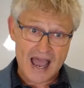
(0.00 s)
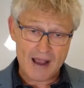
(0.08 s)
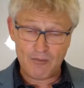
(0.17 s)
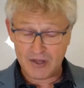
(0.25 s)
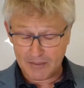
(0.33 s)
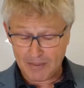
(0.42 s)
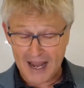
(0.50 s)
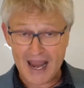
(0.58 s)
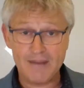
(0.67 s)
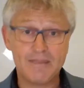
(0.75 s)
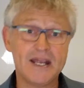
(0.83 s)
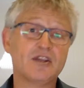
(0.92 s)
with a
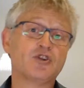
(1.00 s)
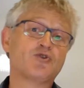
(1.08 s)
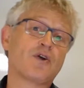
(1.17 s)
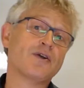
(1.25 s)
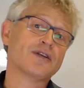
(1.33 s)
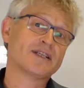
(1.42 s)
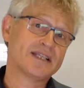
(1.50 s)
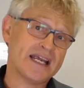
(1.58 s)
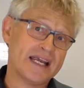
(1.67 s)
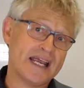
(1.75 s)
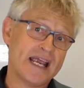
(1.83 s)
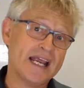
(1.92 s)
plan being that you're going to
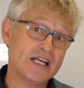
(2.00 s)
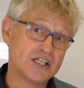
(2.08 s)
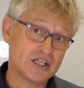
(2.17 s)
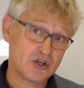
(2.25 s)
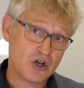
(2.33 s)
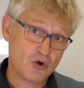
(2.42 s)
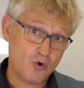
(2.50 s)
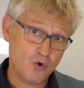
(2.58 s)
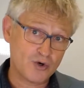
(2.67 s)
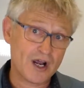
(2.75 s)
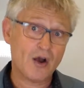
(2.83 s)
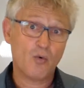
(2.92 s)
see each
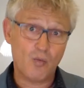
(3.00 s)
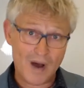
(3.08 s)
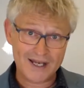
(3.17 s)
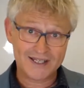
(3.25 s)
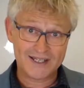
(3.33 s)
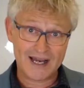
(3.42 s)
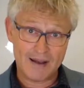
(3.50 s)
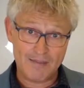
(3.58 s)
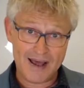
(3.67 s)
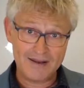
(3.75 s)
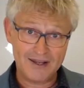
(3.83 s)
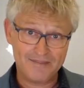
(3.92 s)
quarter once a
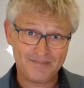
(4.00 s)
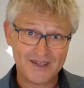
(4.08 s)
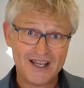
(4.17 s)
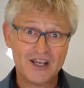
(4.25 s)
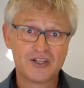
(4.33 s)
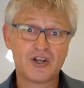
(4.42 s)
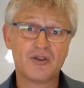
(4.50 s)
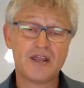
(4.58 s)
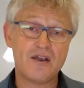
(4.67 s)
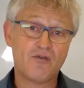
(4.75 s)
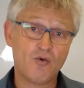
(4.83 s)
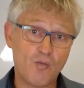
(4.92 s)
month, so
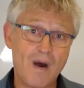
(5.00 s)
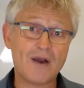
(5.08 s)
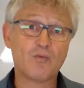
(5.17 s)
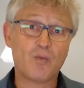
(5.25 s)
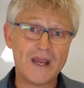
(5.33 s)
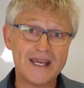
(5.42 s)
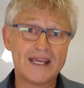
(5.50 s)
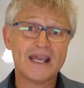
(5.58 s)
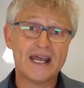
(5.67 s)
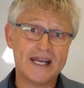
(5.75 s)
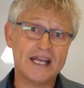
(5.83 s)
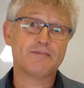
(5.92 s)
therefore 1 week
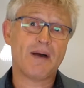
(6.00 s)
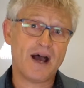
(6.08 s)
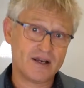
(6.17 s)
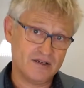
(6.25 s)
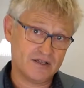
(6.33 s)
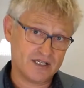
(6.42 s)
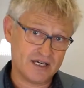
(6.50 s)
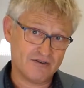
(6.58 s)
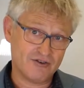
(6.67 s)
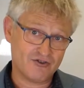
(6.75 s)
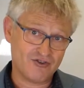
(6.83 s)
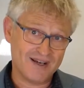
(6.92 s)
in each part of your
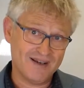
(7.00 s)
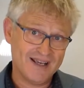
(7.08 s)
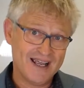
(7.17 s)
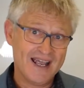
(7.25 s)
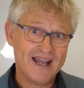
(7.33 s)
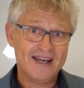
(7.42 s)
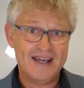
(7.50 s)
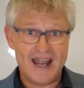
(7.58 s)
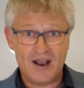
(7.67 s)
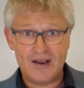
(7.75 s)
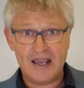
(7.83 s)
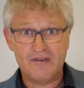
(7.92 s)
territory.
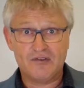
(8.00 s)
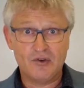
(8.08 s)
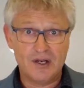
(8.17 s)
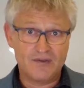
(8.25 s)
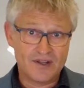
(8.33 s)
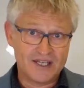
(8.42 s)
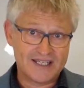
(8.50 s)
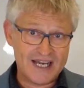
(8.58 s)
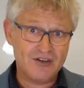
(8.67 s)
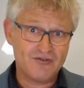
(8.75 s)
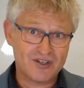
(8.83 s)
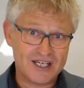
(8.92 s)
Now, if you live in the
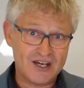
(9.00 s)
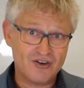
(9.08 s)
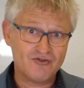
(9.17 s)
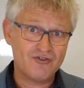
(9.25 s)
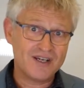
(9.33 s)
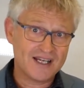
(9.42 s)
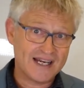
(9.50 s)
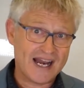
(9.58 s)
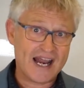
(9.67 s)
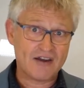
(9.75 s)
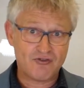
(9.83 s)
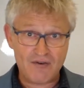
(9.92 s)
centre of the territory, can
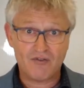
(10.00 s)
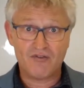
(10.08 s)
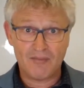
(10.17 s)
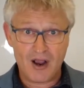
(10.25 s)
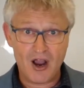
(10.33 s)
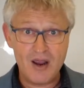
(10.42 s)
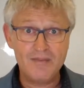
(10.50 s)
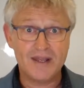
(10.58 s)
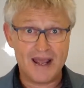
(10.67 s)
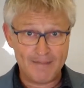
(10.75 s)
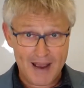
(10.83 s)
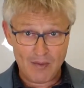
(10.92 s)
travel from home, then
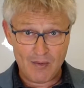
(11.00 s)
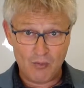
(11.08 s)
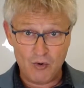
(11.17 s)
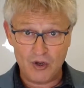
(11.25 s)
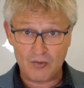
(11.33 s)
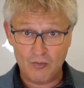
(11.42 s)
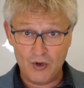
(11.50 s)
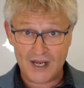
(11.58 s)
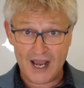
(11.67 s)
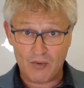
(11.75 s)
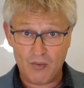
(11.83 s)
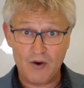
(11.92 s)
they may work
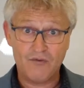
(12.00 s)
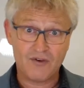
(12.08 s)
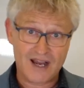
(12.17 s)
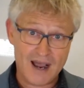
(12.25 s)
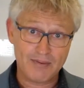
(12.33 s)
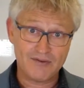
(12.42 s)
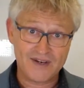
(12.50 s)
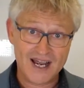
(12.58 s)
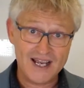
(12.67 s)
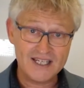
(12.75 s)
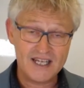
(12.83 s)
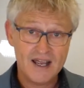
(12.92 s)
out well for a couple of
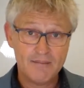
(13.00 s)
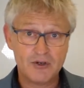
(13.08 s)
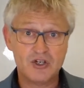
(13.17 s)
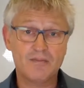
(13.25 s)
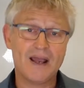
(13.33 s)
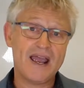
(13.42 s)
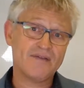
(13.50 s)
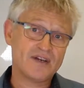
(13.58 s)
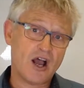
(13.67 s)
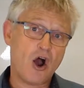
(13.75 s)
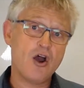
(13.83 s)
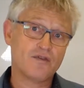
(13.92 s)
days, but you may have to
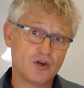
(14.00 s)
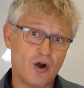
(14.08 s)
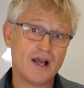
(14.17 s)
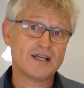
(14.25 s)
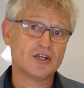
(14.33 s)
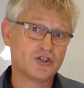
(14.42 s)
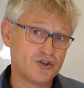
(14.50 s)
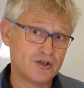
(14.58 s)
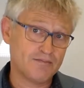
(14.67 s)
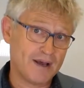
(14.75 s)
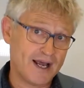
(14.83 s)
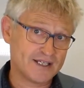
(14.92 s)
overnight in
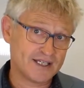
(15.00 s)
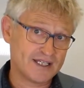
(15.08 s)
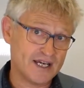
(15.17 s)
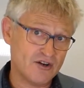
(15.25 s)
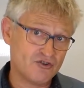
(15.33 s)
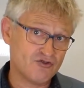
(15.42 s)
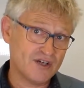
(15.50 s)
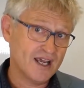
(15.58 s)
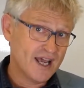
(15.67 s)
certain parts of the territory.